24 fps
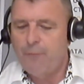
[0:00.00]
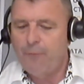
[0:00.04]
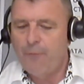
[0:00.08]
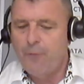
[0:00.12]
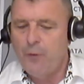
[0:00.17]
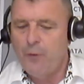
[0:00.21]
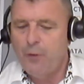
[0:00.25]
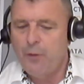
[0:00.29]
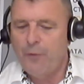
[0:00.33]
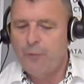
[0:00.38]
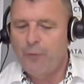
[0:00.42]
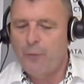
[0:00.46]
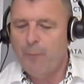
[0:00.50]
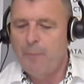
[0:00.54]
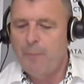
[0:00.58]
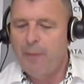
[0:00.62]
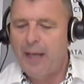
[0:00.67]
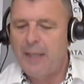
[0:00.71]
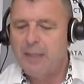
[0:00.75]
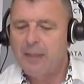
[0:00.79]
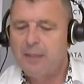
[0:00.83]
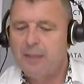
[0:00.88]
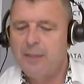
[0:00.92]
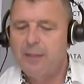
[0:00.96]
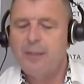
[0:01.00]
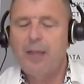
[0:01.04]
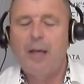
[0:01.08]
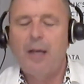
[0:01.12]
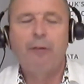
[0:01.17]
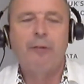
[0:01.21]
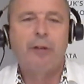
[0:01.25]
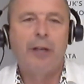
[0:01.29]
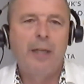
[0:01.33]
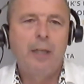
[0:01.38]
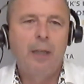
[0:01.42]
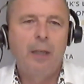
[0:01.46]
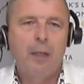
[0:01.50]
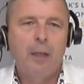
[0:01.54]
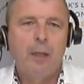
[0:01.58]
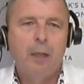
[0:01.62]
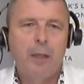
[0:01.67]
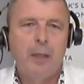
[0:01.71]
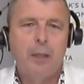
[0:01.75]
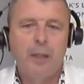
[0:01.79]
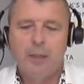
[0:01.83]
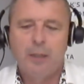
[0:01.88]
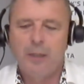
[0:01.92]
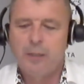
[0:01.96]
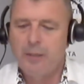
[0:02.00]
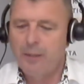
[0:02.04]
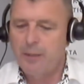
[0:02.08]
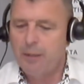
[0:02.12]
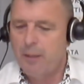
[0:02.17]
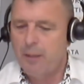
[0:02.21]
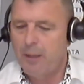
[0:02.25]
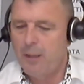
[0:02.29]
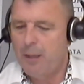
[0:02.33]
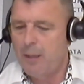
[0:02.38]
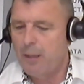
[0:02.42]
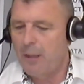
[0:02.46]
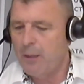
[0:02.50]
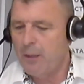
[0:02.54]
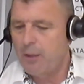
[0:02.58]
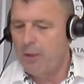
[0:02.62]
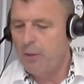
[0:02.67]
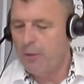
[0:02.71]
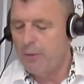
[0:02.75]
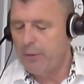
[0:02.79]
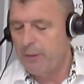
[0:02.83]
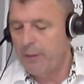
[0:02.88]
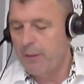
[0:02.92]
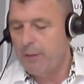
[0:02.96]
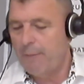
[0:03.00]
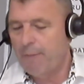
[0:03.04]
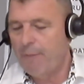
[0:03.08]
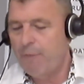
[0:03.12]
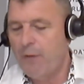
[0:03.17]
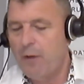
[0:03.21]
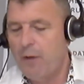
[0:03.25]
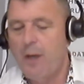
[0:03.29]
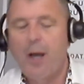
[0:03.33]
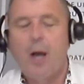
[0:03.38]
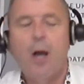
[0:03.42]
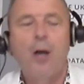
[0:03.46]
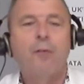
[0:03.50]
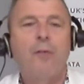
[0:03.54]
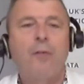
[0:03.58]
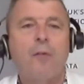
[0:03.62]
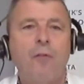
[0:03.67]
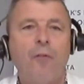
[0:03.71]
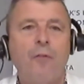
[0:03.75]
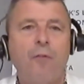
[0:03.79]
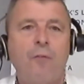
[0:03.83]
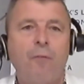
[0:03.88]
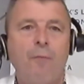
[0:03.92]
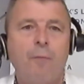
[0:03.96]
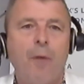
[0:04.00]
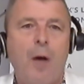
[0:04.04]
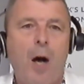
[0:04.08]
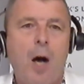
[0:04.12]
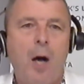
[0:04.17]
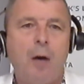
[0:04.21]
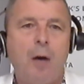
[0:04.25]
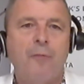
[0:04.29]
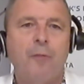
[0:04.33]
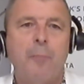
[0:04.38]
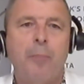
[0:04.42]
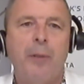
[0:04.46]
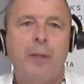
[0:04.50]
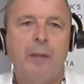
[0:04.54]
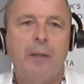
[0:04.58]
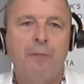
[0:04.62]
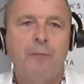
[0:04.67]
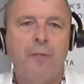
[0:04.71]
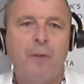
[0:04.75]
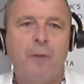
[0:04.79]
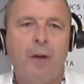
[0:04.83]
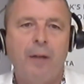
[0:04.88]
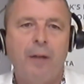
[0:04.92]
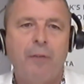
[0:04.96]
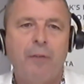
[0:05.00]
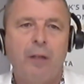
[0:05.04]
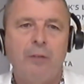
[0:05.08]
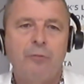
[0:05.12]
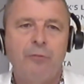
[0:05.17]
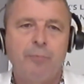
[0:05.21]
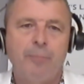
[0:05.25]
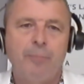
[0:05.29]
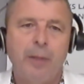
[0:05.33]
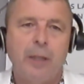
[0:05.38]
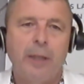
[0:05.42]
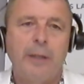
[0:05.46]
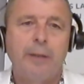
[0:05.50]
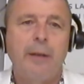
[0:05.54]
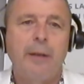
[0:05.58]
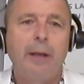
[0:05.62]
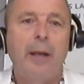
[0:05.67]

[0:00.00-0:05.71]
further from that, Surrey is got over half a billion, 500 million.